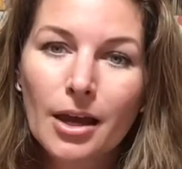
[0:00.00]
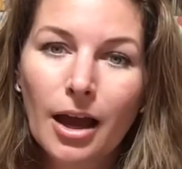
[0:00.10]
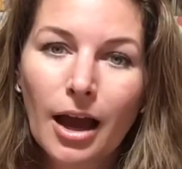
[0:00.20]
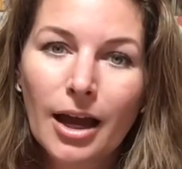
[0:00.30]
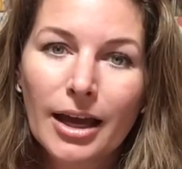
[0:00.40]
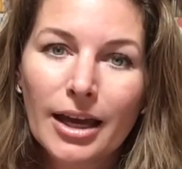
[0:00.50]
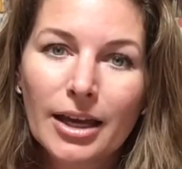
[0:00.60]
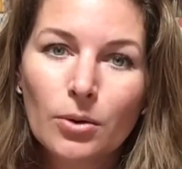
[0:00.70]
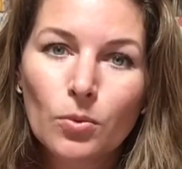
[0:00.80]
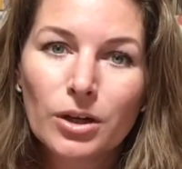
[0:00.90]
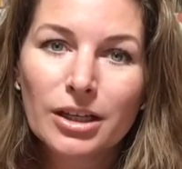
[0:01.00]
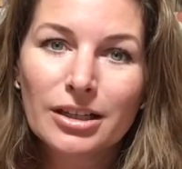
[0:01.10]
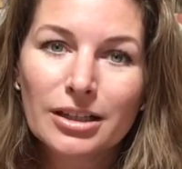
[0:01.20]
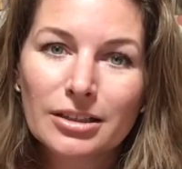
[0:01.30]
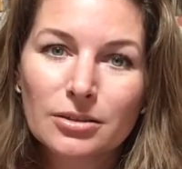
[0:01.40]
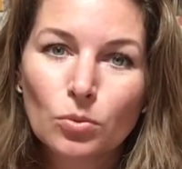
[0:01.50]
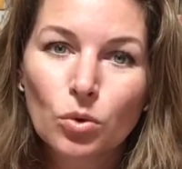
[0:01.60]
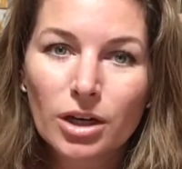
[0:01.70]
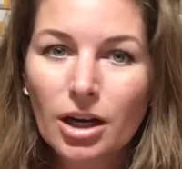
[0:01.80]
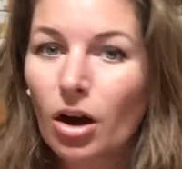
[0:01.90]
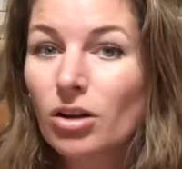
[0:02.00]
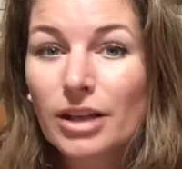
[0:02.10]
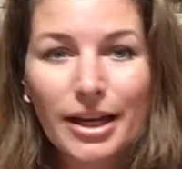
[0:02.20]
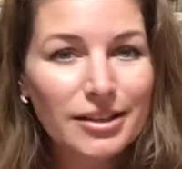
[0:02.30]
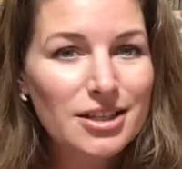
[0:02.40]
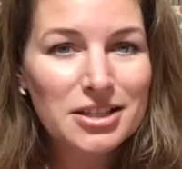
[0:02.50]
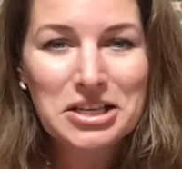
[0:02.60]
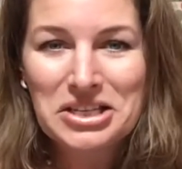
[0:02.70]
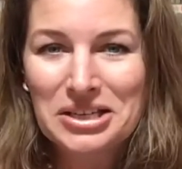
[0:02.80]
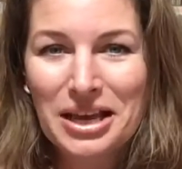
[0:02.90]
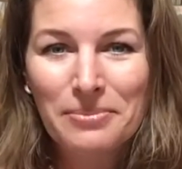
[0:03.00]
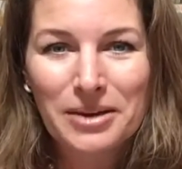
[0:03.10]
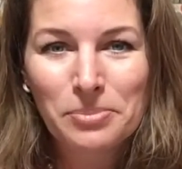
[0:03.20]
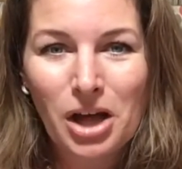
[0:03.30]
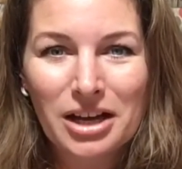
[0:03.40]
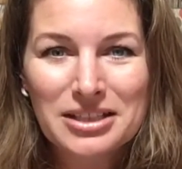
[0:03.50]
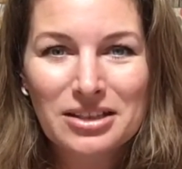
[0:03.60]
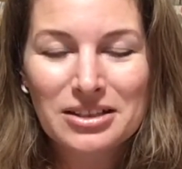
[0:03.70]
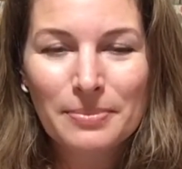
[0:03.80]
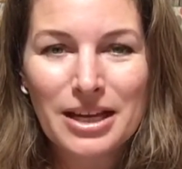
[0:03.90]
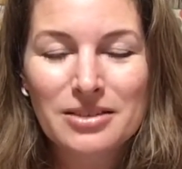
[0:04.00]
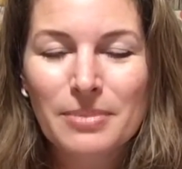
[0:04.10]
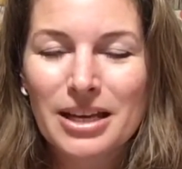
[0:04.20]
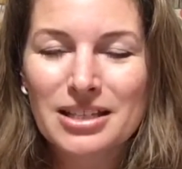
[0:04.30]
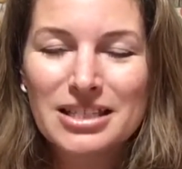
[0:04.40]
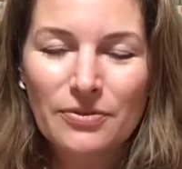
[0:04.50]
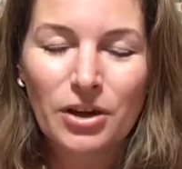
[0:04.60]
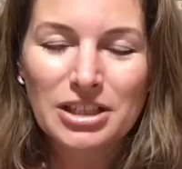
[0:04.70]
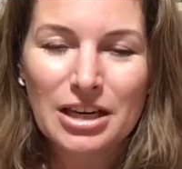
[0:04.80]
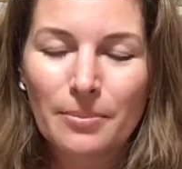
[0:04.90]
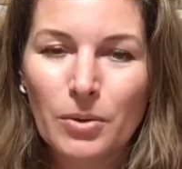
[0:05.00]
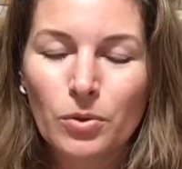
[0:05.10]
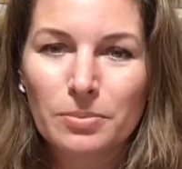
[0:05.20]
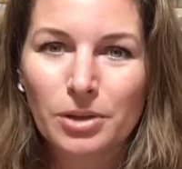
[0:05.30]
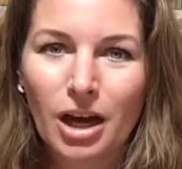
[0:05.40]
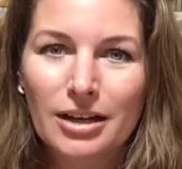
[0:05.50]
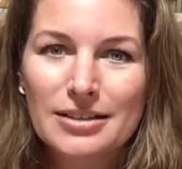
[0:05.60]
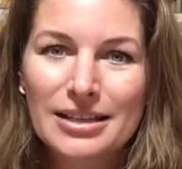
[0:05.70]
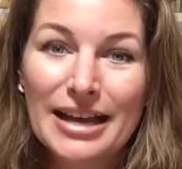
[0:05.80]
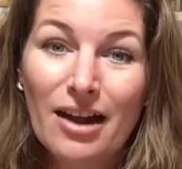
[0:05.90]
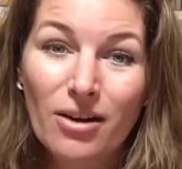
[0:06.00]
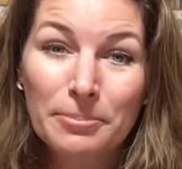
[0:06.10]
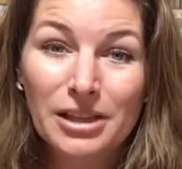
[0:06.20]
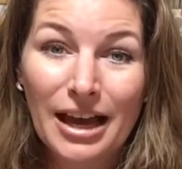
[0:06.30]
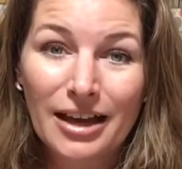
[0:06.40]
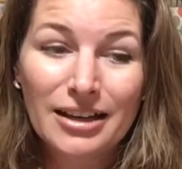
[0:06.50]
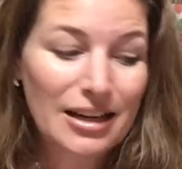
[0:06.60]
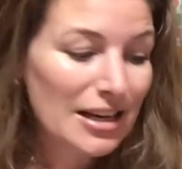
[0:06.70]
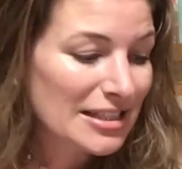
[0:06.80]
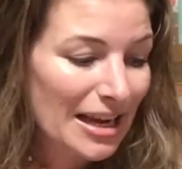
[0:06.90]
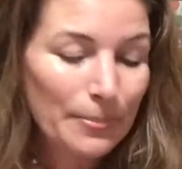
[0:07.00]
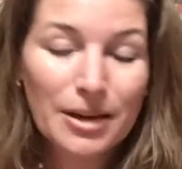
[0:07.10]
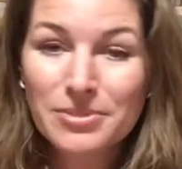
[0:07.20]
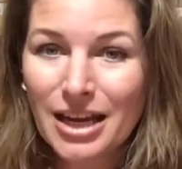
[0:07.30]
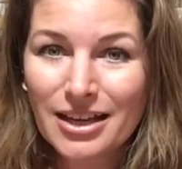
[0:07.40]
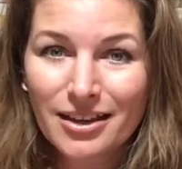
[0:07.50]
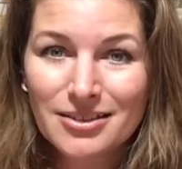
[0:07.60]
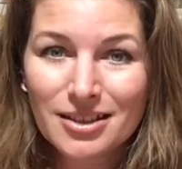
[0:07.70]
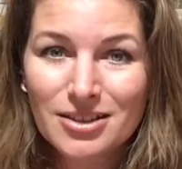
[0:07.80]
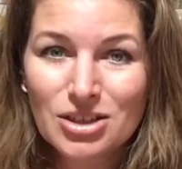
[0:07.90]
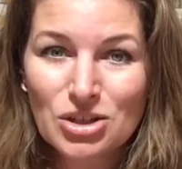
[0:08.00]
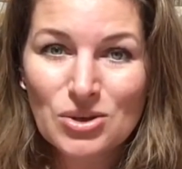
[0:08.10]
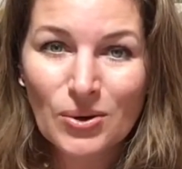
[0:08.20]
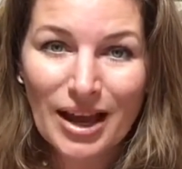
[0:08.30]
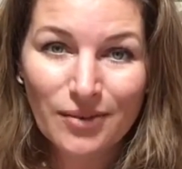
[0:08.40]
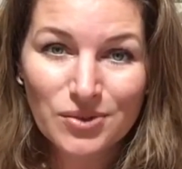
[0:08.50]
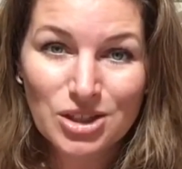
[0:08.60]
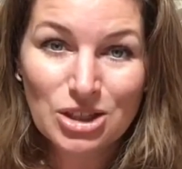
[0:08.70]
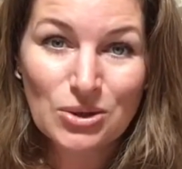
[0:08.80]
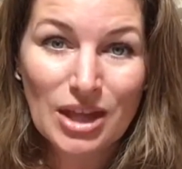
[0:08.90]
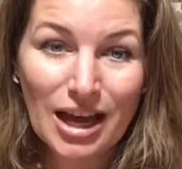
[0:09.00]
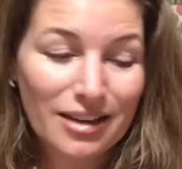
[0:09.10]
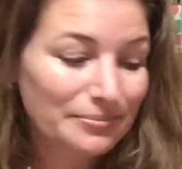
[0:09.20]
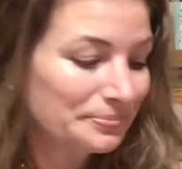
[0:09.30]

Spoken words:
I would work all night to get my blocks done, my stuff all done on my wood blocks, and now I'm glad Stampin' Up die cuts it so you don't have to do that.